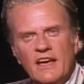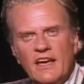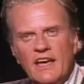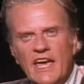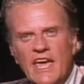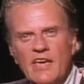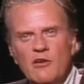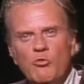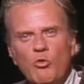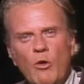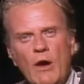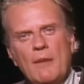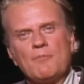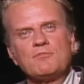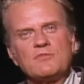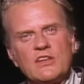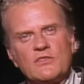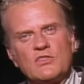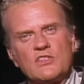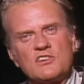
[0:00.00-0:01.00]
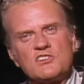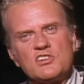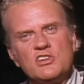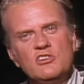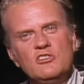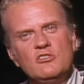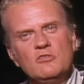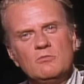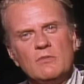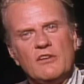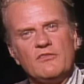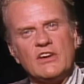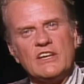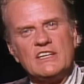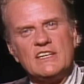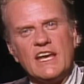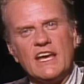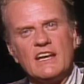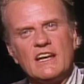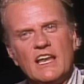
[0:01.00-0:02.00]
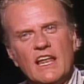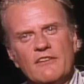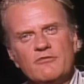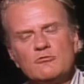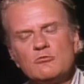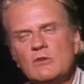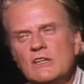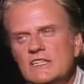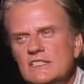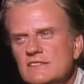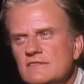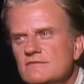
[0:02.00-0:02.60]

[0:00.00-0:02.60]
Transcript: he wept at the tomb of a dead loved one.